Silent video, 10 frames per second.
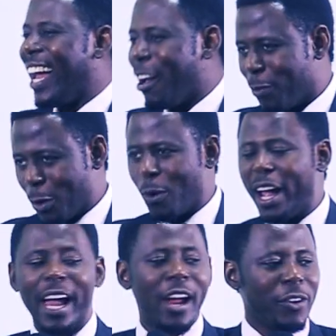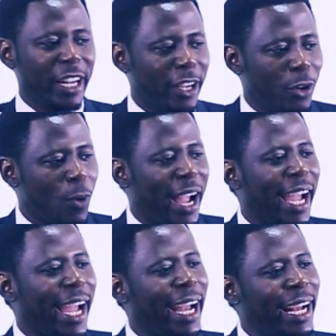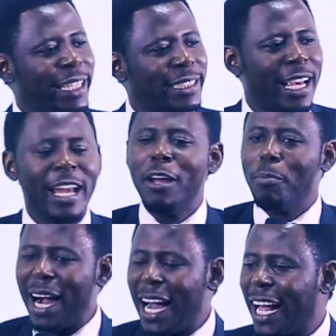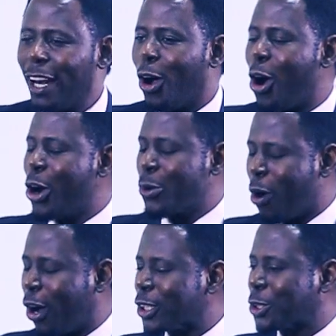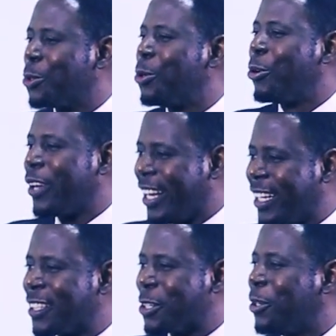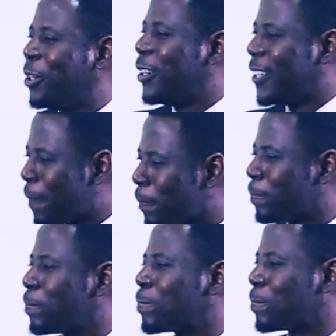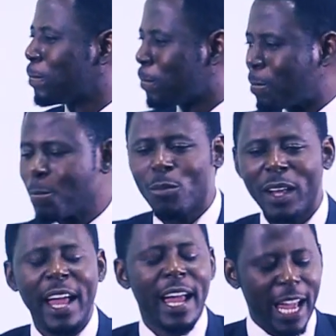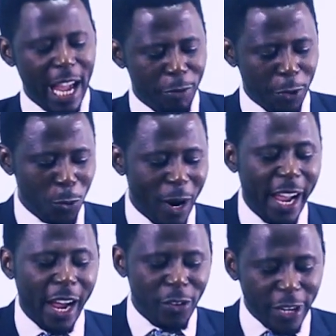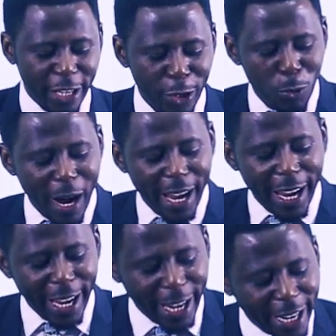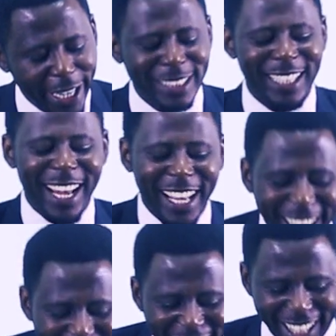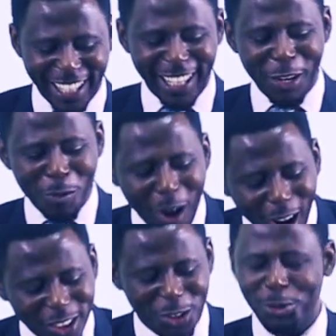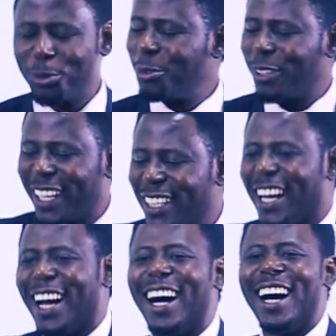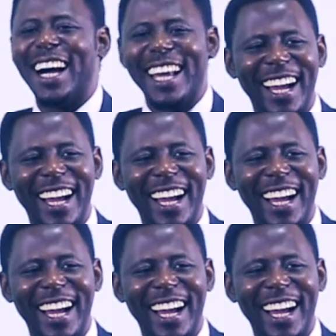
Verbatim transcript: Everywhere he went, my Lord was doing good. Everywhere he went, he was doing good.